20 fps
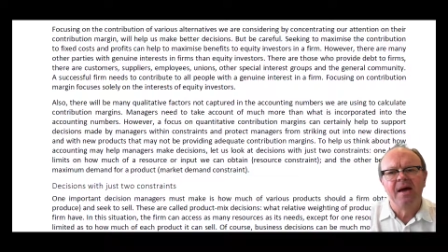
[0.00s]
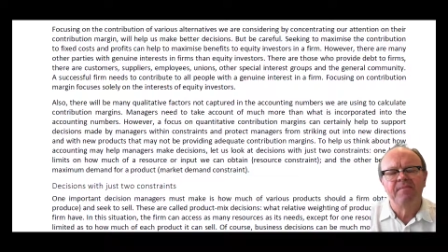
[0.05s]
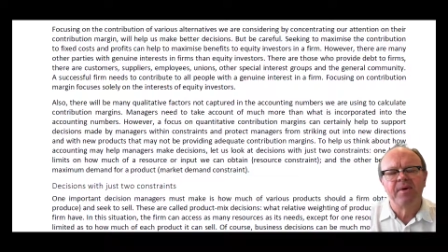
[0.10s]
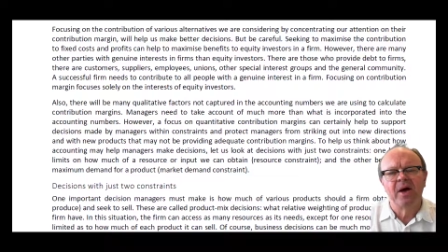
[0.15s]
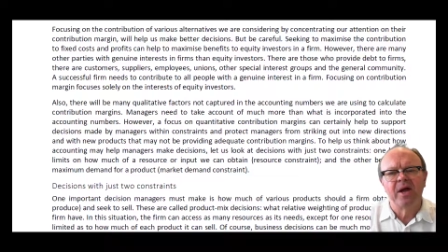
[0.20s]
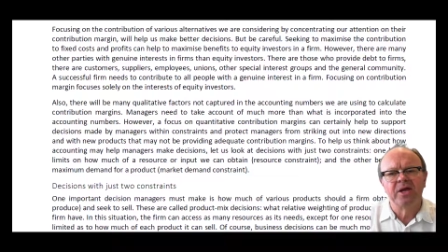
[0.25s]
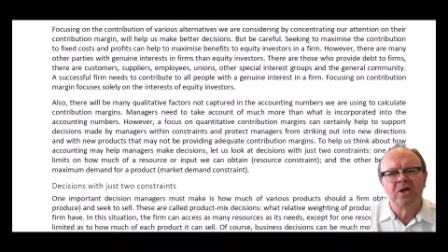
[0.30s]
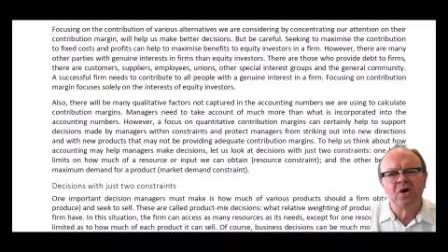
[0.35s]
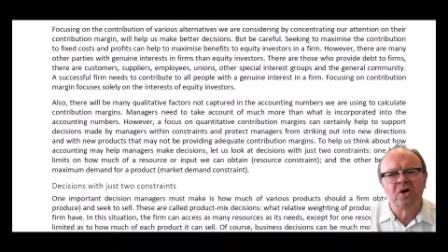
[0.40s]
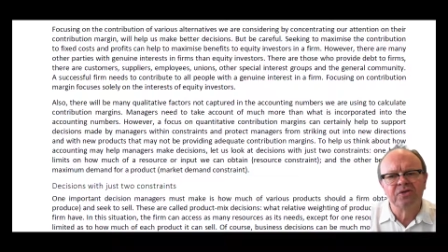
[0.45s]

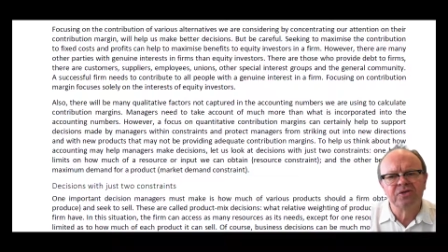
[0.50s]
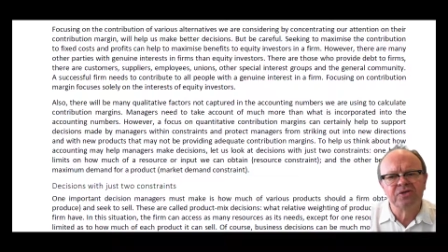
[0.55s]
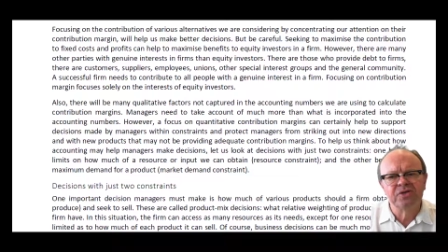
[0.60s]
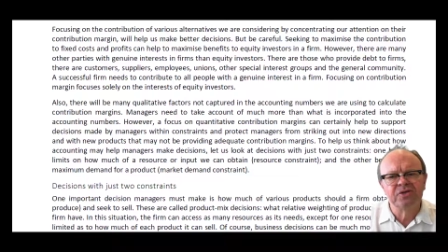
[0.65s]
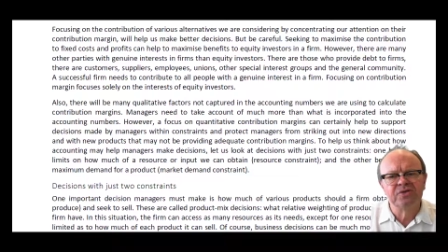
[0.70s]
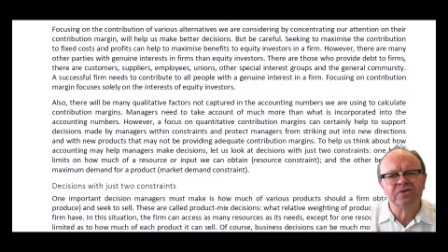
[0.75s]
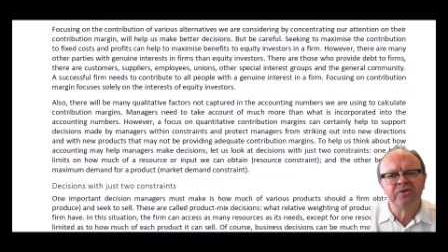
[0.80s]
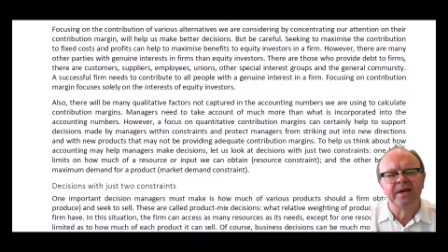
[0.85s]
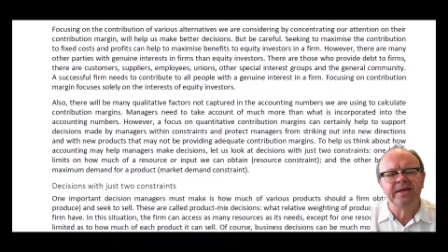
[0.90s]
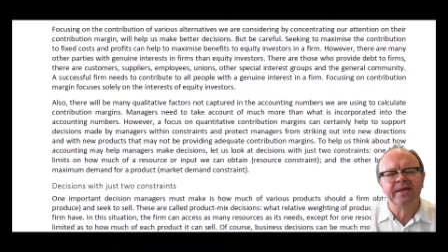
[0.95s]
by
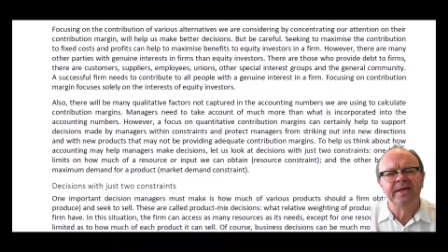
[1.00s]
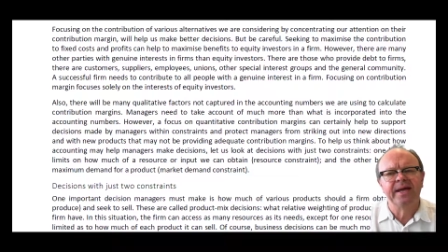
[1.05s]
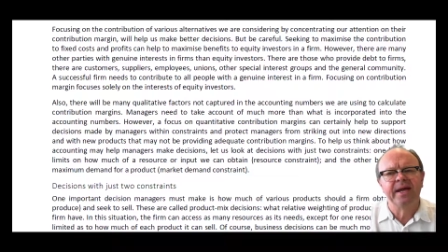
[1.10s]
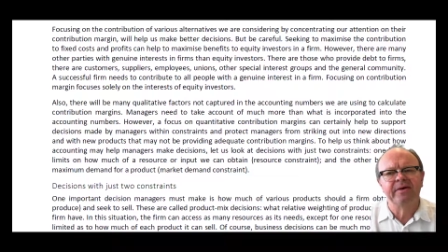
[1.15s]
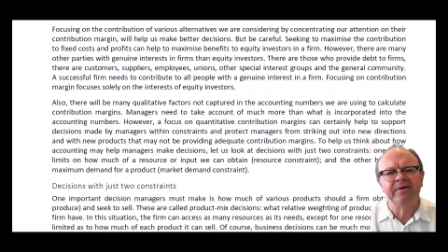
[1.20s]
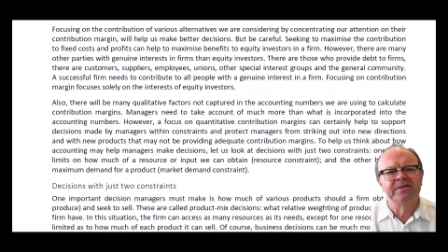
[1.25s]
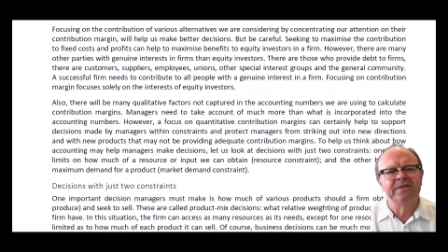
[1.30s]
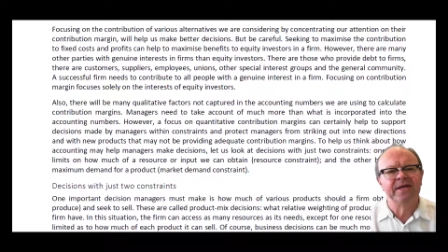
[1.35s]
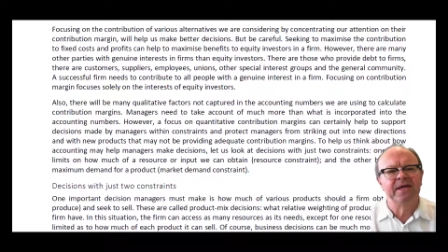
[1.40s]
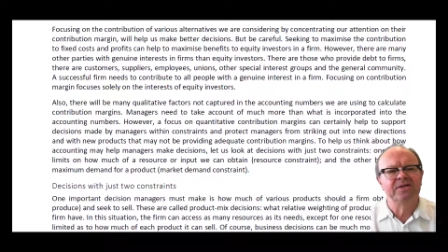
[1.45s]
concentrating
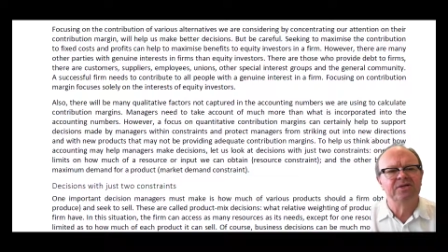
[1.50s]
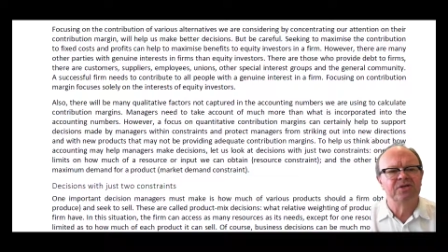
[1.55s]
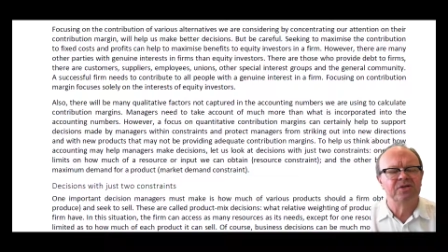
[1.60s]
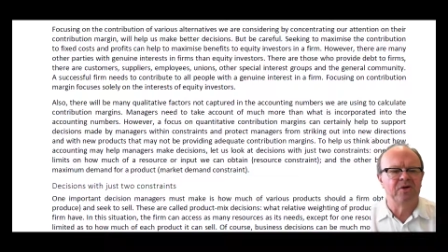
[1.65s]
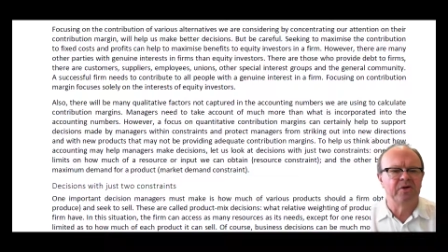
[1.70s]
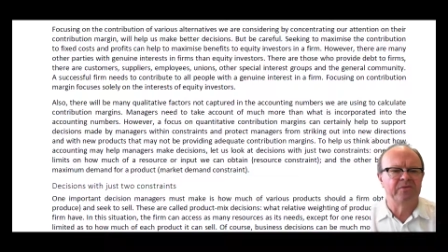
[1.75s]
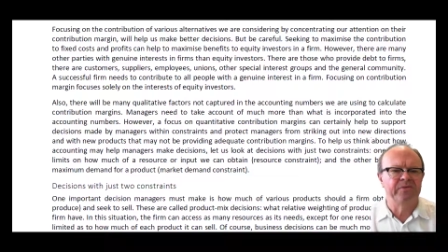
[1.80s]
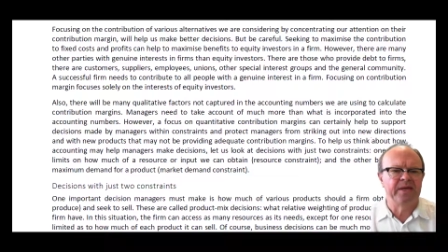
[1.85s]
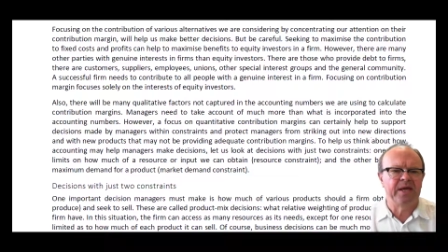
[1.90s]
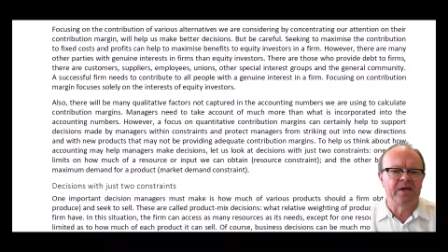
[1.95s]
our attention
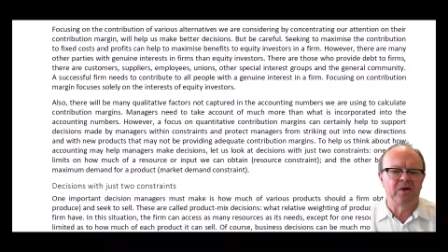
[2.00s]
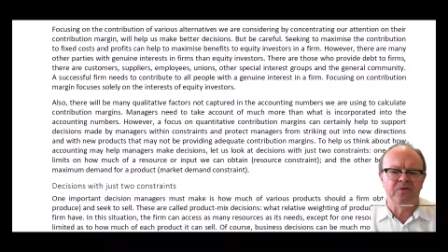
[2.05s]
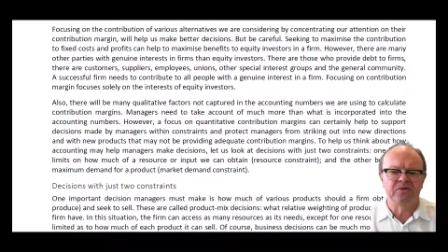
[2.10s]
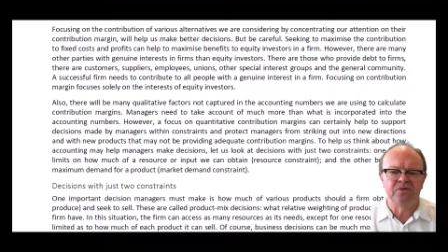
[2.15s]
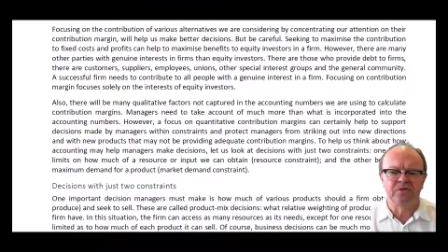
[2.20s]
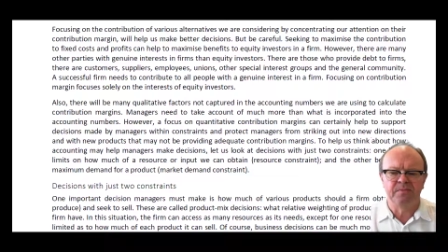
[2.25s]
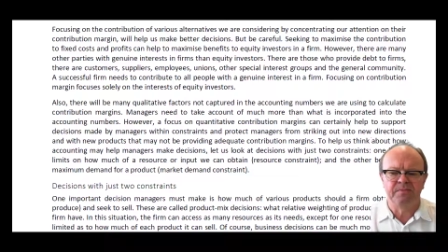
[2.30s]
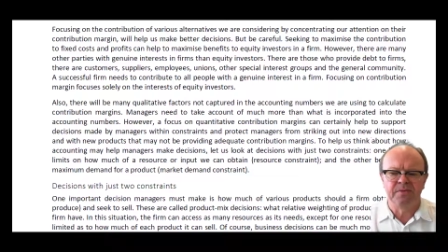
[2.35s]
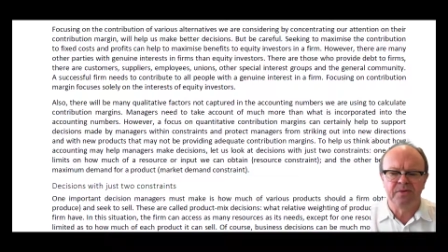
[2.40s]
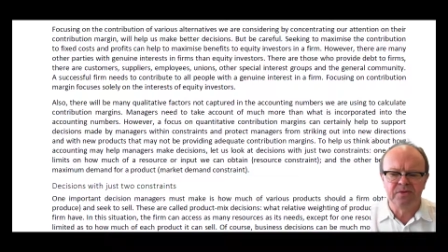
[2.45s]
on their
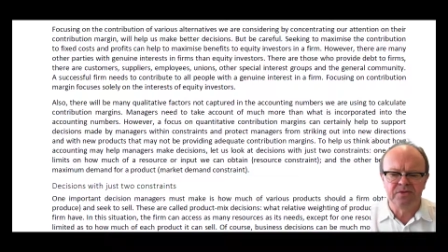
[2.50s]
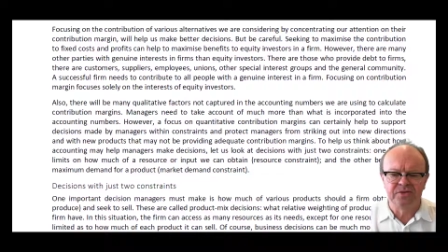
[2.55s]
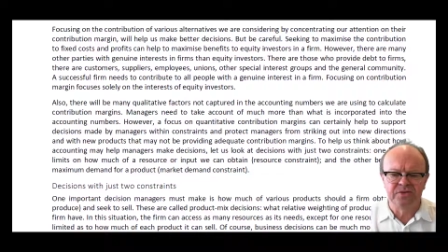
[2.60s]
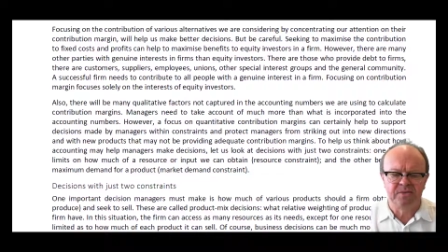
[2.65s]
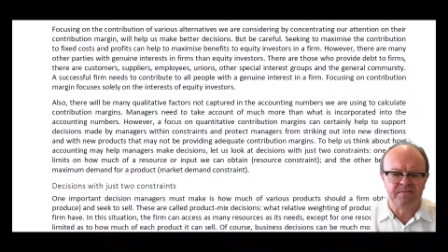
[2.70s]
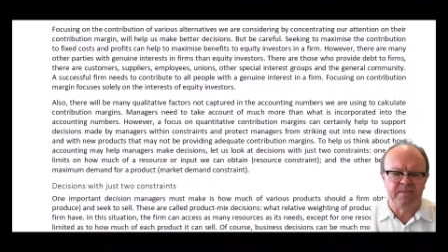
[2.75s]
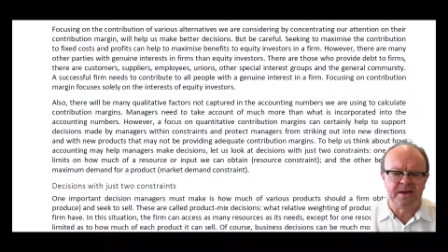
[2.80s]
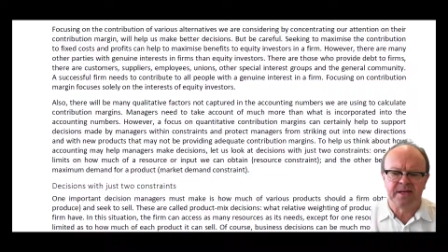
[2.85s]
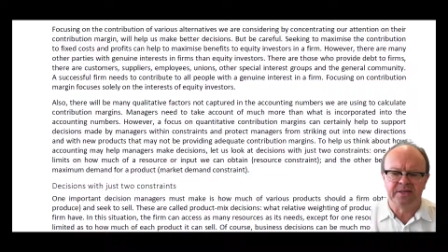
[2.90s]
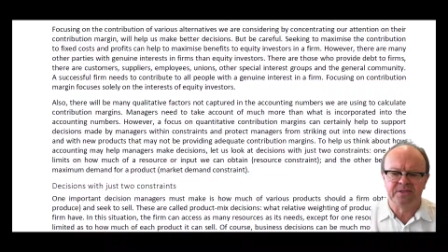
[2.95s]

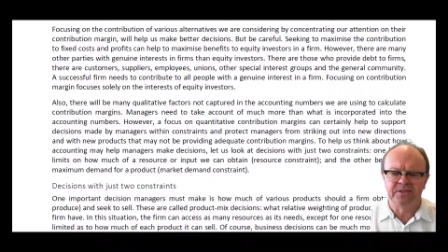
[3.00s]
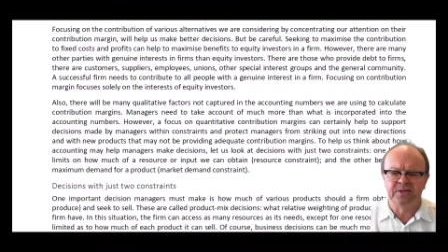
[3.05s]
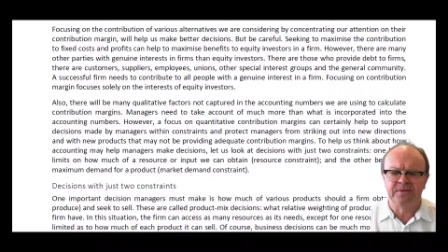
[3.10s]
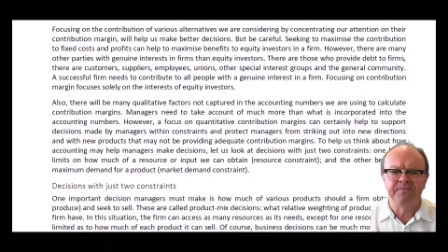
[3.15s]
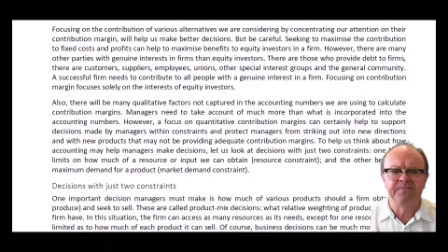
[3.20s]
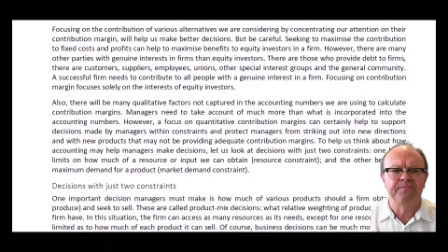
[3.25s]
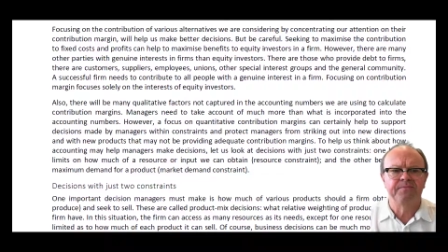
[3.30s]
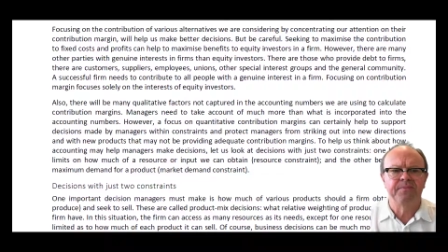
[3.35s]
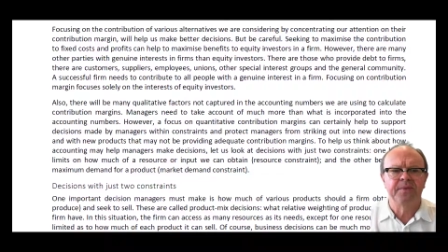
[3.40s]
contribution margin